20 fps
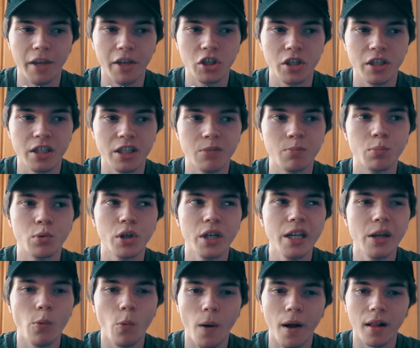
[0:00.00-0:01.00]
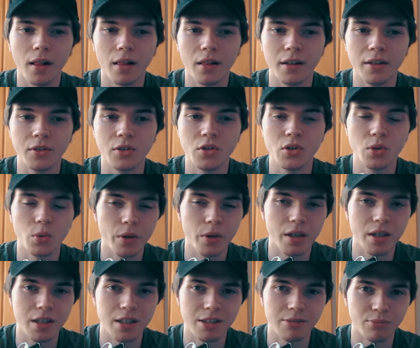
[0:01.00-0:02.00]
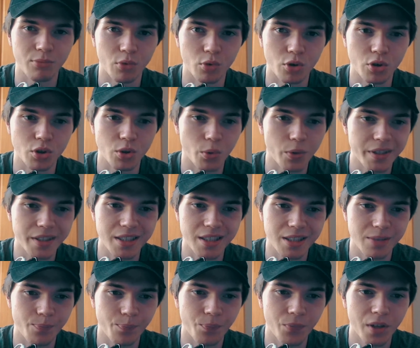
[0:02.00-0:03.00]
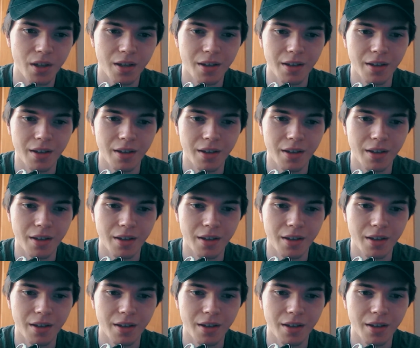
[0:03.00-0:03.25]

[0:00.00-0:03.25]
actually is pretty well into Stoicism or Stoicism.